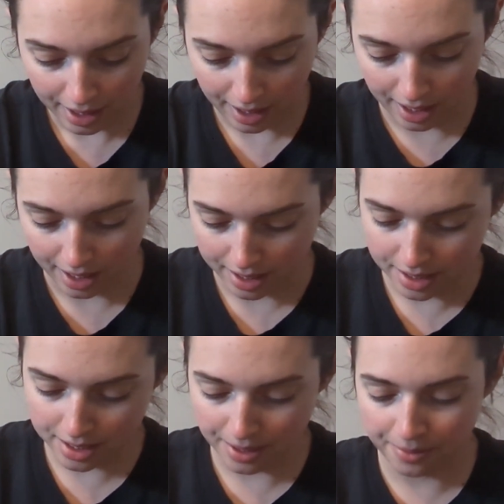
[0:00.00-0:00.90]

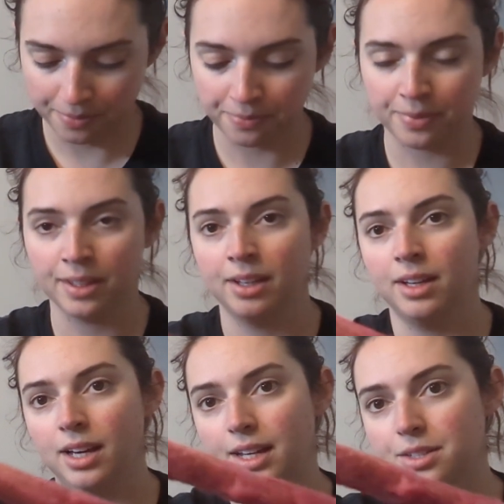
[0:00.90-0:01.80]
And
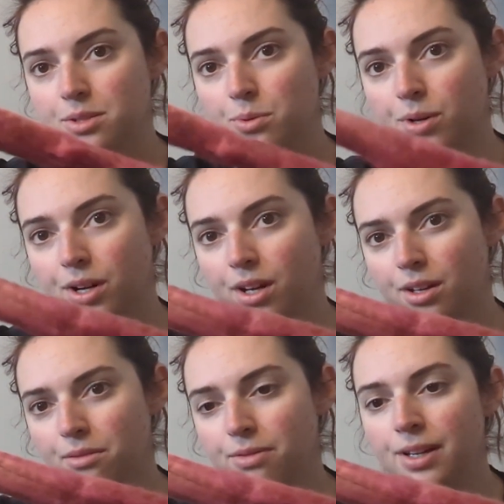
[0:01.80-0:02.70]
it's sort
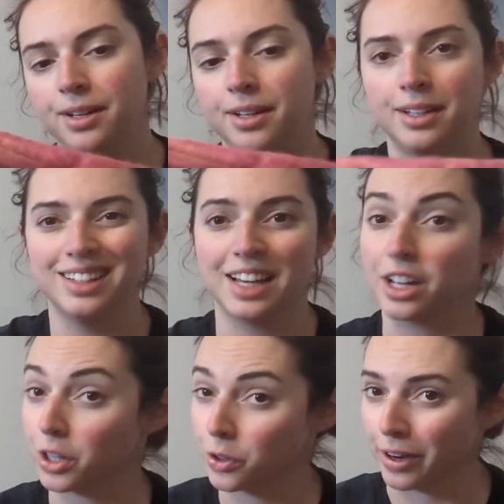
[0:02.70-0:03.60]
of like
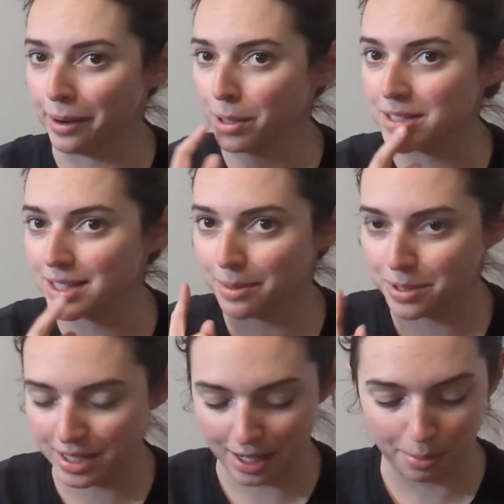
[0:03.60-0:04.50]
a grandma's
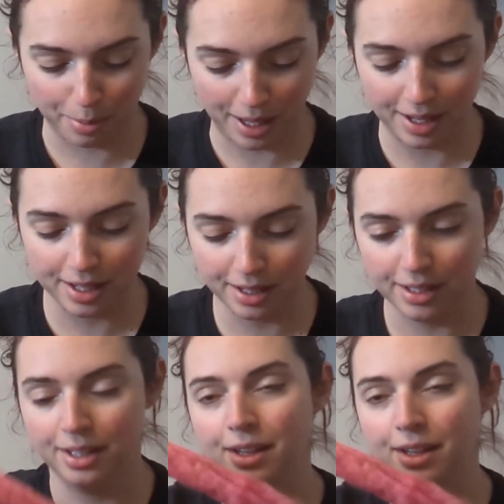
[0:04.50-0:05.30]
lipstick pink,